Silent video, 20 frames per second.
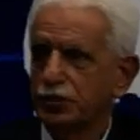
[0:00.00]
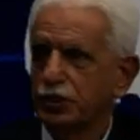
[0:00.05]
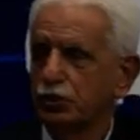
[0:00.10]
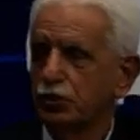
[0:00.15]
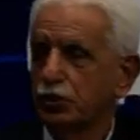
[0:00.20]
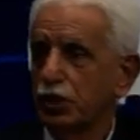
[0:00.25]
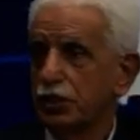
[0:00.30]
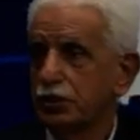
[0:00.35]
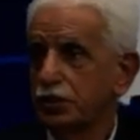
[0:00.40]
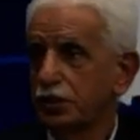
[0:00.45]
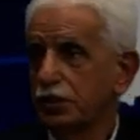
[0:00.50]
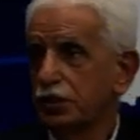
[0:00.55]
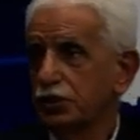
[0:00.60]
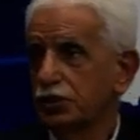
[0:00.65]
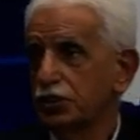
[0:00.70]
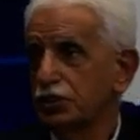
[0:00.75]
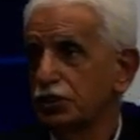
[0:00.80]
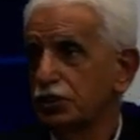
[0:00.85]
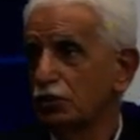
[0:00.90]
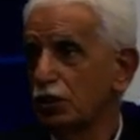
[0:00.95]
United
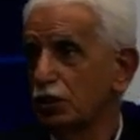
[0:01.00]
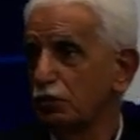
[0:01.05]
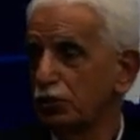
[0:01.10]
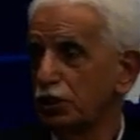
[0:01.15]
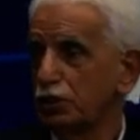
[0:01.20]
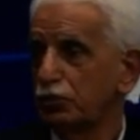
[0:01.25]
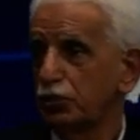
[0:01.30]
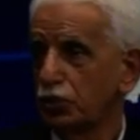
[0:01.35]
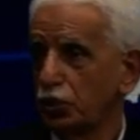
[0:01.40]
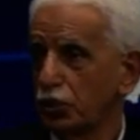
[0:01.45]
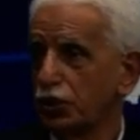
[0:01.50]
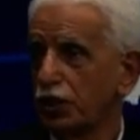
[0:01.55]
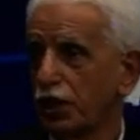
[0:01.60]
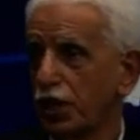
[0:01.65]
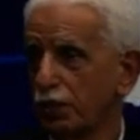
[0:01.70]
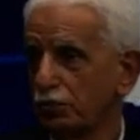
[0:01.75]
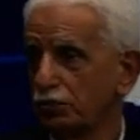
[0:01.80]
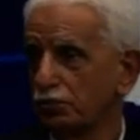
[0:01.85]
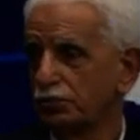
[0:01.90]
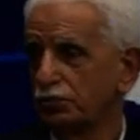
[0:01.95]
Nations Development
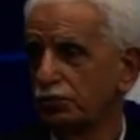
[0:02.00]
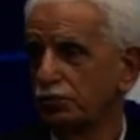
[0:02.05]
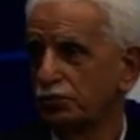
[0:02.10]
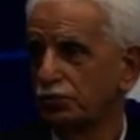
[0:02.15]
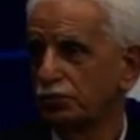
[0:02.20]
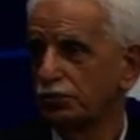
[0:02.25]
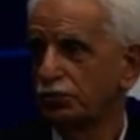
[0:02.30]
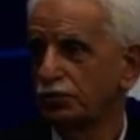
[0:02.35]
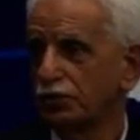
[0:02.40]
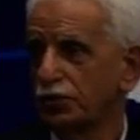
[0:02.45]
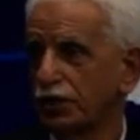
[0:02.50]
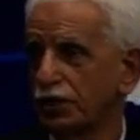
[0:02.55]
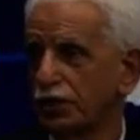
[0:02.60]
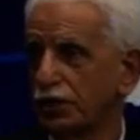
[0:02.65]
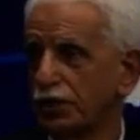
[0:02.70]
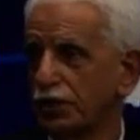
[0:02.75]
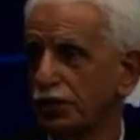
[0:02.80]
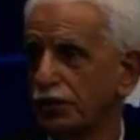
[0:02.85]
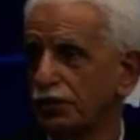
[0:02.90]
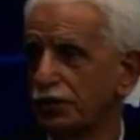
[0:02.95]
Program
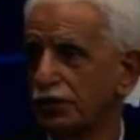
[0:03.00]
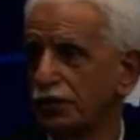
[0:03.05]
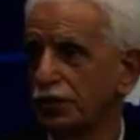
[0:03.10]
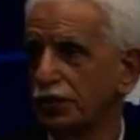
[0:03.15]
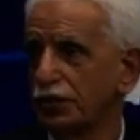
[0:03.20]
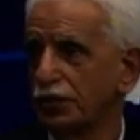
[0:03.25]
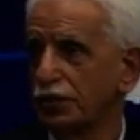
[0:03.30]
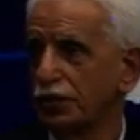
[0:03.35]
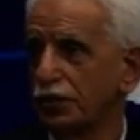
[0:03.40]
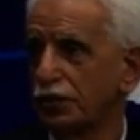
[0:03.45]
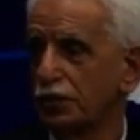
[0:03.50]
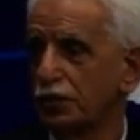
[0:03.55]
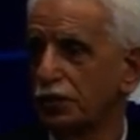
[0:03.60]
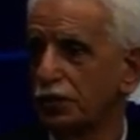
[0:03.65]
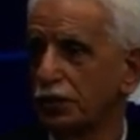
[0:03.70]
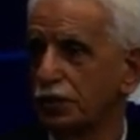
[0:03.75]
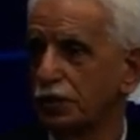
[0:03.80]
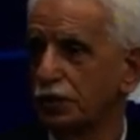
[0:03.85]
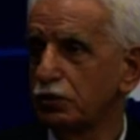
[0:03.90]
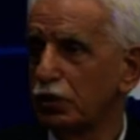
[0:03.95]
is a
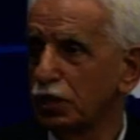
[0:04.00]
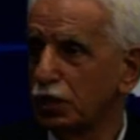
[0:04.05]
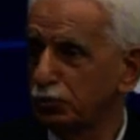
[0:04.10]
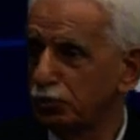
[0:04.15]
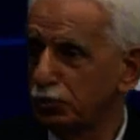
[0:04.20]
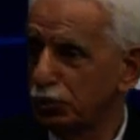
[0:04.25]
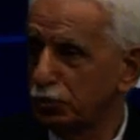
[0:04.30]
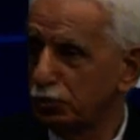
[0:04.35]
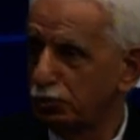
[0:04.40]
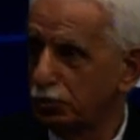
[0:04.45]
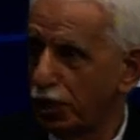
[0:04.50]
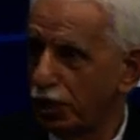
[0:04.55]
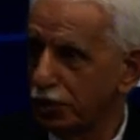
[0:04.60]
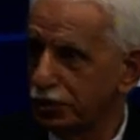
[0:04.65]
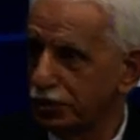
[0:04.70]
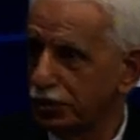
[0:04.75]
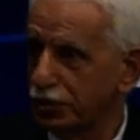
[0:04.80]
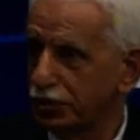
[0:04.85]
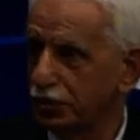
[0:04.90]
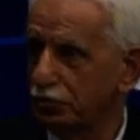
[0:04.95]
development
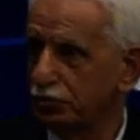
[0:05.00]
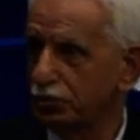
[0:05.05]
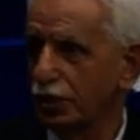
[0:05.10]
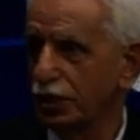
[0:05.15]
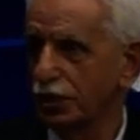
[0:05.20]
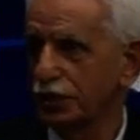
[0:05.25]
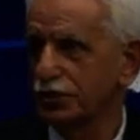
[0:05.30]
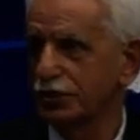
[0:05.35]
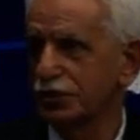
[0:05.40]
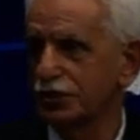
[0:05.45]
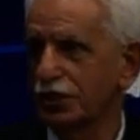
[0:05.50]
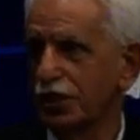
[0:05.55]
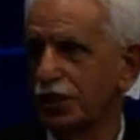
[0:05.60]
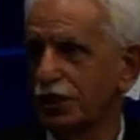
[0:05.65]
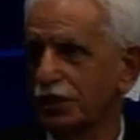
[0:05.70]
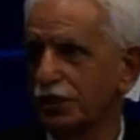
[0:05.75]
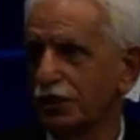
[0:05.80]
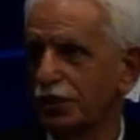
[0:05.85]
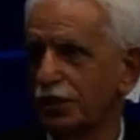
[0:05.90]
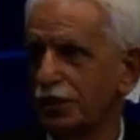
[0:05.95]
partner of
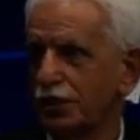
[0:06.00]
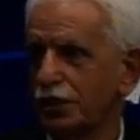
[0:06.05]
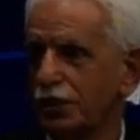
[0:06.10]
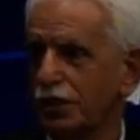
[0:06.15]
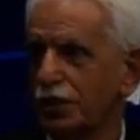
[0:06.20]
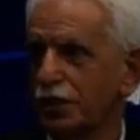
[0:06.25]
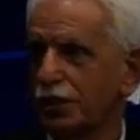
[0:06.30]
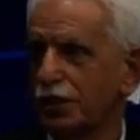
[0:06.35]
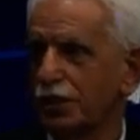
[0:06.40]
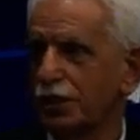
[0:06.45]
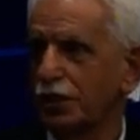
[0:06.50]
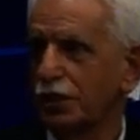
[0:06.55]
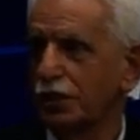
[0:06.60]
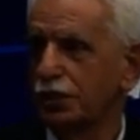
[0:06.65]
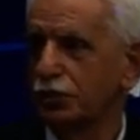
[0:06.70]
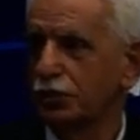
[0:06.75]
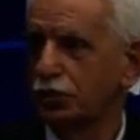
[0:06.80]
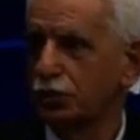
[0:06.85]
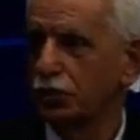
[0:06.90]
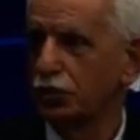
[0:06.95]
Pakistan. And
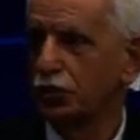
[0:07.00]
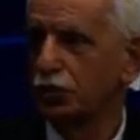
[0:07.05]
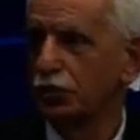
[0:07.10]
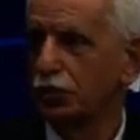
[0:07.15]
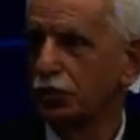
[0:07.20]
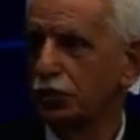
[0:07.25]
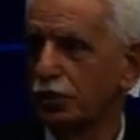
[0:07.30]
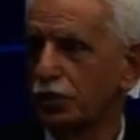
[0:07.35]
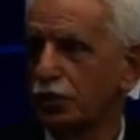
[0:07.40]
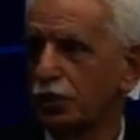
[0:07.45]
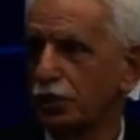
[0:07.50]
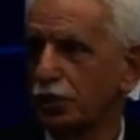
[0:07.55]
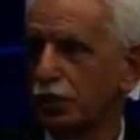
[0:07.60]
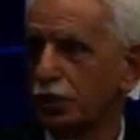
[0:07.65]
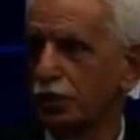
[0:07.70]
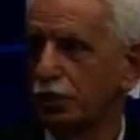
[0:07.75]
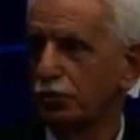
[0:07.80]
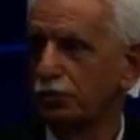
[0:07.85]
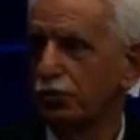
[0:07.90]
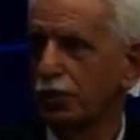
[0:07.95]
you know,
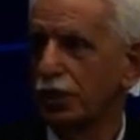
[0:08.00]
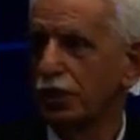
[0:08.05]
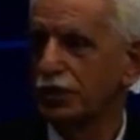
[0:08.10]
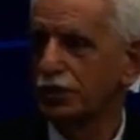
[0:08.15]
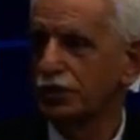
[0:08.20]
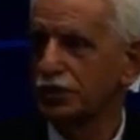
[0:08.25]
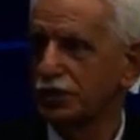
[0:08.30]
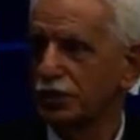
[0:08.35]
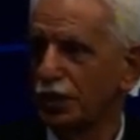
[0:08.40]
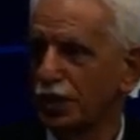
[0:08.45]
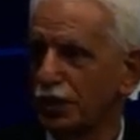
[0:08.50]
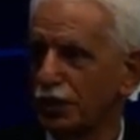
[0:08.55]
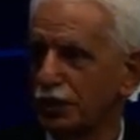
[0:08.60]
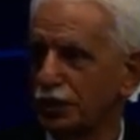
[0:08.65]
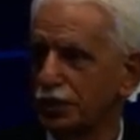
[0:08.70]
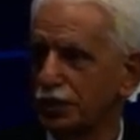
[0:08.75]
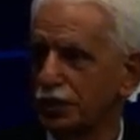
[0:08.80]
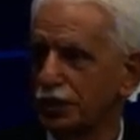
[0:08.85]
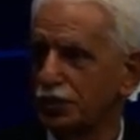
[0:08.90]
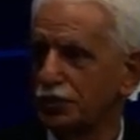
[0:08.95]

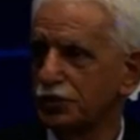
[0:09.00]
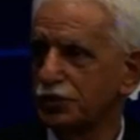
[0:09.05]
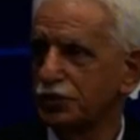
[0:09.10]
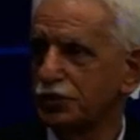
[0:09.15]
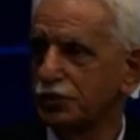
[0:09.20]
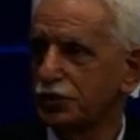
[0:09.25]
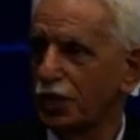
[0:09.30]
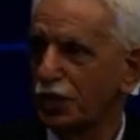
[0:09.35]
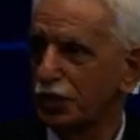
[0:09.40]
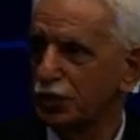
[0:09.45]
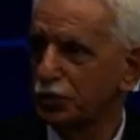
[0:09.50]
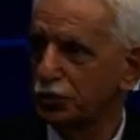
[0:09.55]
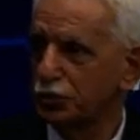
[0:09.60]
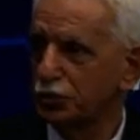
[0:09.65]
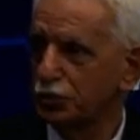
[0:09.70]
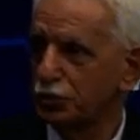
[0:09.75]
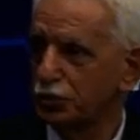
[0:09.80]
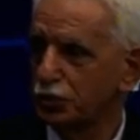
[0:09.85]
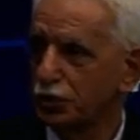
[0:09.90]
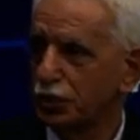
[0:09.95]
Pakistan is trying
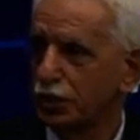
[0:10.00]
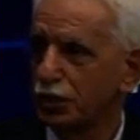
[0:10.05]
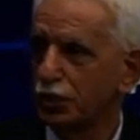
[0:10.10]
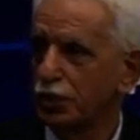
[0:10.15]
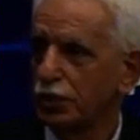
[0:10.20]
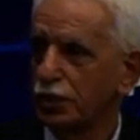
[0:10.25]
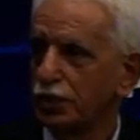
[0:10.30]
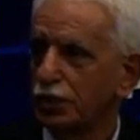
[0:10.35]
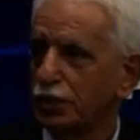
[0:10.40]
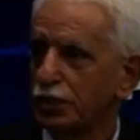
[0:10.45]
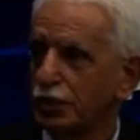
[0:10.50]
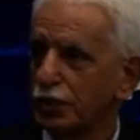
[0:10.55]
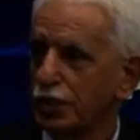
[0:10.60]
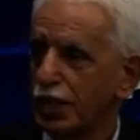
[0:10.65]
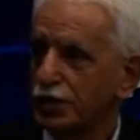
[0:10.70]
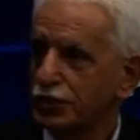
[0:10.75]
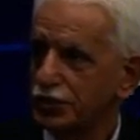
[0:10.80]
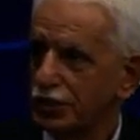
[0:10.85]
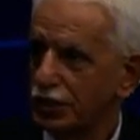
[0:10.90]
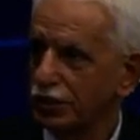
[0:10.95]
to
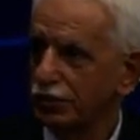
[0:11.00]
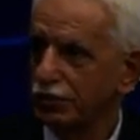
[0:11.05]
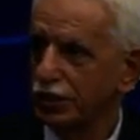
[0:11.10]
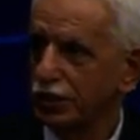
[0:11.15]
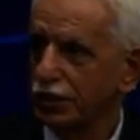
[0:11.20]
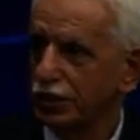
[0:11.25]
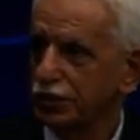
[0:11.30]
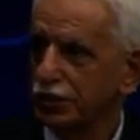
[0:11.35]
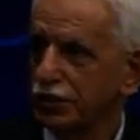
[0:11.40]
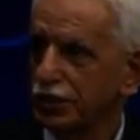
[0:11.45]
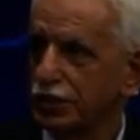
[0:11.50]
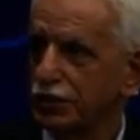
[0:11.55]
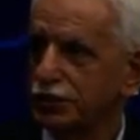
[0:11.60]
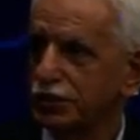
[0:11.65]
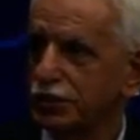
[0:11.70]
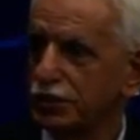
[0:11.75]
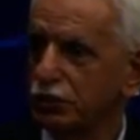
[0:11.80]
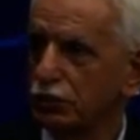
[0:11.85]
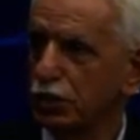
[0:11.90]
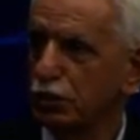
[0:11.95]
accelerate
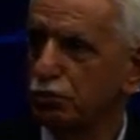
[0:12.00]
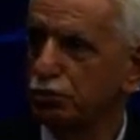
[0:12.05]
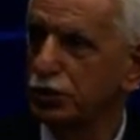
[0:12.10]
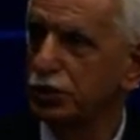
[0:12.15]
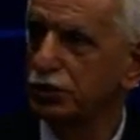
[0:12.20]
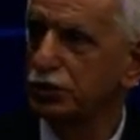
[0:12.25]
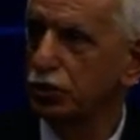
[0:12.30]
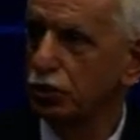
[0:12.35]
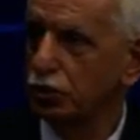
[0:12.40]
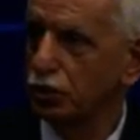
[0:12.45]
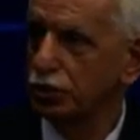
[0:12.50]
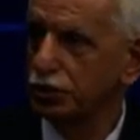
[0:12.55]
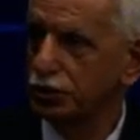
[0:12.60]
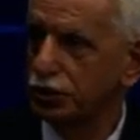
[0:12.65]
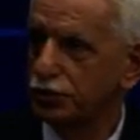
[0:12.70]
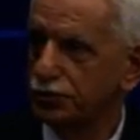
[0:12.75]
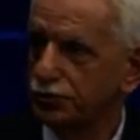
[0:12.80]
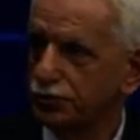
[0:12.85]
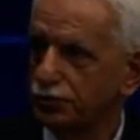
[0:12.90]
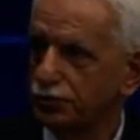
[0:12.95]
its development growth.